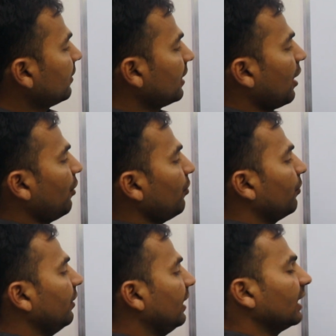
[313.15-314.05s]
Now
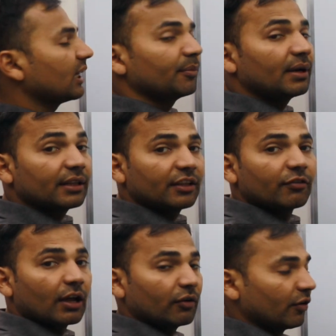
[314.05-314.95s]
we increment the
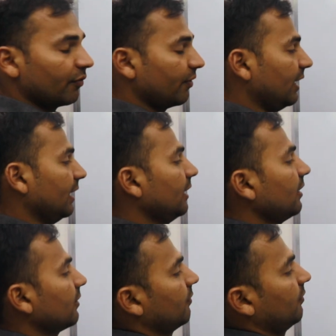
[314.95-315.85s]
value of a.
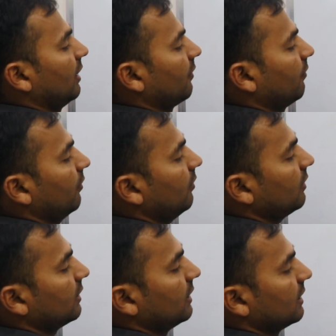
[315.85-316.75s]

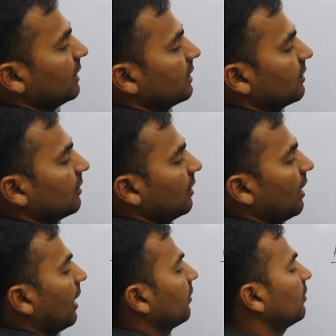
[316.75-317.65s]
Therefore, this is
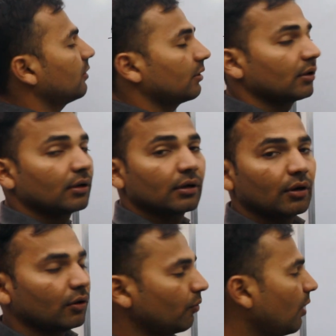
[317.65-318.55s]
another
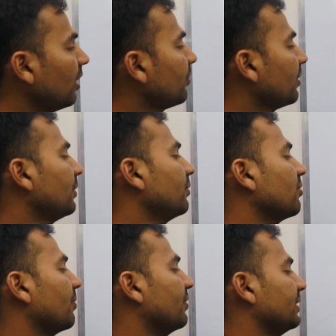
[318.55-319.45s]
one primitive
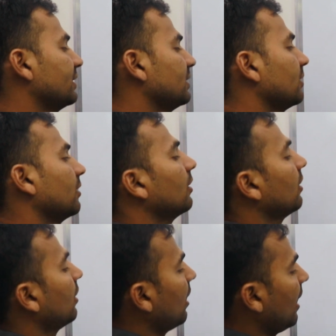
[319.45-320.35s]
operation.
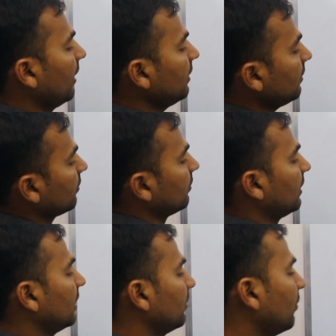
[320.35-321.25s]
And
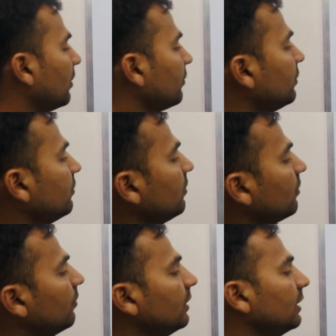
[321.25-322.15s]
then what we do?
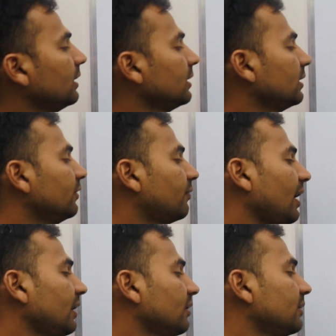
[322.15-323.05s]
We
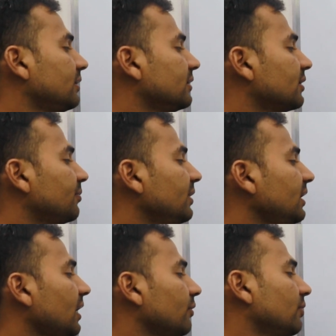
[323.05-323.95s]
define our integer
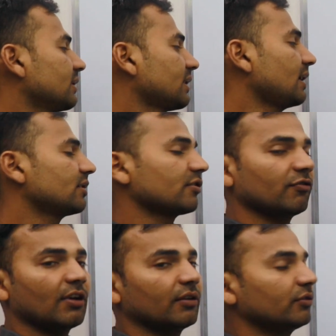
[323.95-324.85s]
b and we assign some
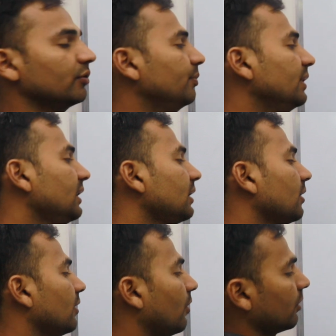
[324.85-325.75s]
value to b,
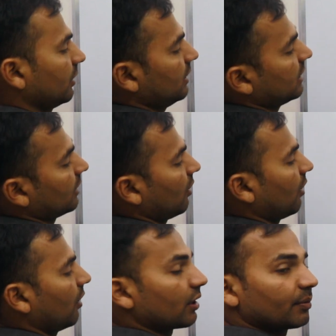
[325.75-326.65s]
or this is an
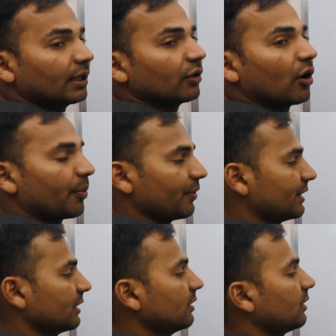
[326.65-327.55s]
arithmetic
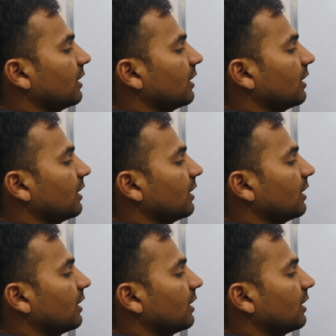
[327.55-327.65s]
operation.